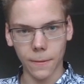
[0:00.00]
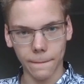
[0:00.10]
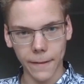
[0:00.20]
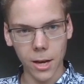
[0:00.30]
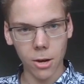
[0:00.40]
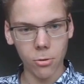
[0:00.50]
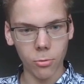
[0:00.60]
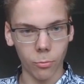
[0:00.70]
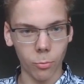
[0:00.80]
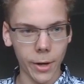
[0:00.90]

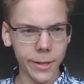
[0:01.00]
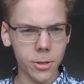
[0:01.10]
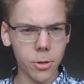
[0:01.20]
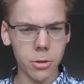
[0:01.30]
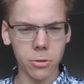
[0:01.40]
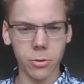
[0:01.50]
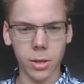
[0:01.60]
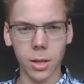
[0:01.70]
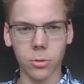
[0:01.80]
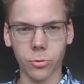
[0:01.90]
Now white goes to
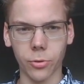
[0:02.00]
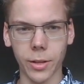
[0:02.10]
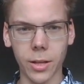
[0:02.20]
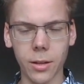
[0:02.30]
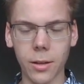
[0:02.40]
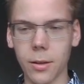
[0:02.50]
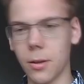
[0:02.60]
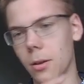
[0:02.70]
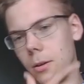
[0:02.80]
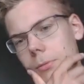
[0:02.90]
d3.
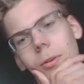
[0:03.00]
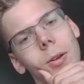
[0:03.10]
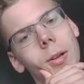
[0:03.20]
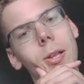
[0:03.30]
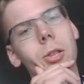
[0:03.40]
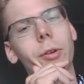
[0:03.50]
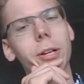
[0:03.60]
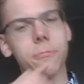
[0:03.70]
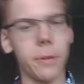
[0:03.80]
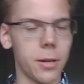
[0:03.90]
It's
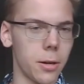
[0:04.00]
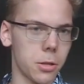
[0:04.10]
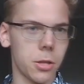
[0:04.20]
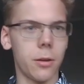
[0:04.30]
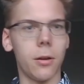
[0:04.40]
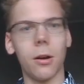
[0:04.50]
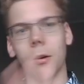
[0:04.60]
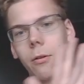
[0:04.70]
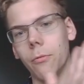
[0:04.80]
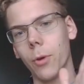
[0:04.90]
strange because
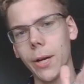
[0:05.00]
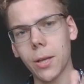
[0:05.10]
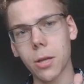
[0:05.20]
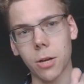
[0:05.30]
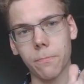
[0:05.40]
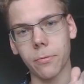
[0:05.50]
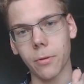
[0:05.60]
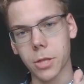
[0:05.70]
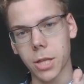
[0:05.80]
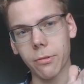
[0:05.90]
white is up
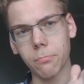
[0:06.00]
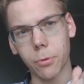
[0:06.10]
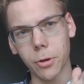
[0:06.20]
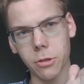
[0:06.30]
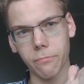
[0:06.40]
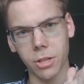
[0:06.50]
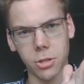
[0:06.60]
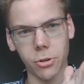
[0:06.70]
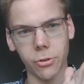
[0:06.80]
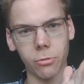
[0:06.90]
7 points of
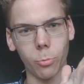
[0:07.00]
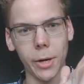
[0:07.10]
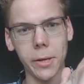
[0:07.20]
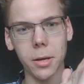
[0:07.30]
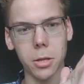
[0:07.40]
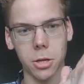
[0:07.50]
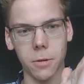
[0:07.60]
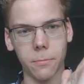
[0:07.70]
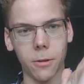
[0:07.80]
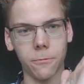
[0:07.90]
material. White is
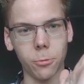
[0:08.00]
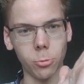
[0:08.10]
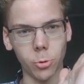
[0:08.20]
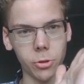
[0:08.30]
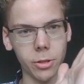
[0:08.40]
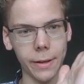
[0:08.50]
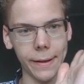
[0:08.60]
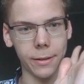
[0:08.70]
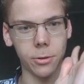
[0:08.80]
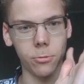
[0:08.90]
up a full rook
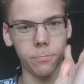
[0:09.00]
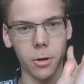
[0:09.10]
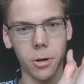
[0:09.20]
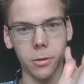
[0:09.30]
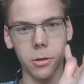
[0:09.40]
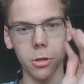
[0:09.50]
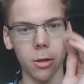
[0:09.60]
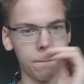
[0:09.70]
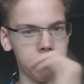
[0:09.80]
and 2 pawns.